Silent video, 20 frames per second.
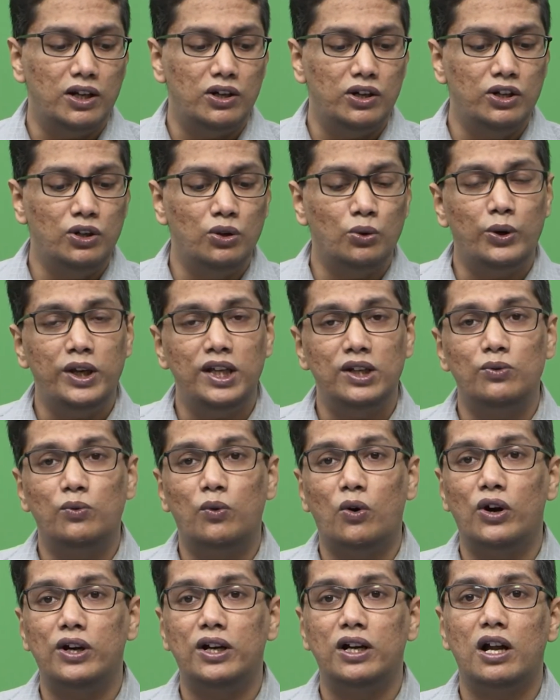in knowing
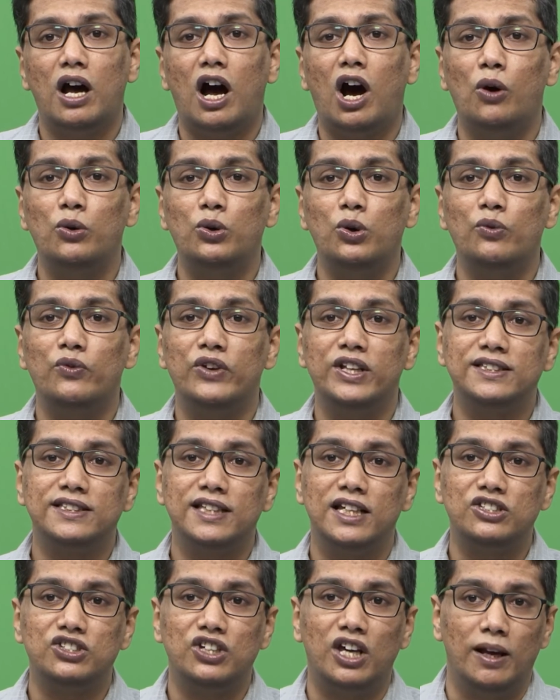what how to win
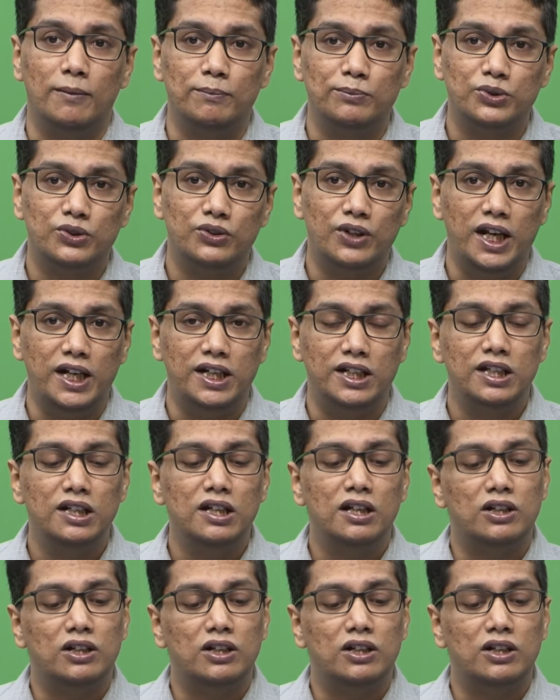such games right.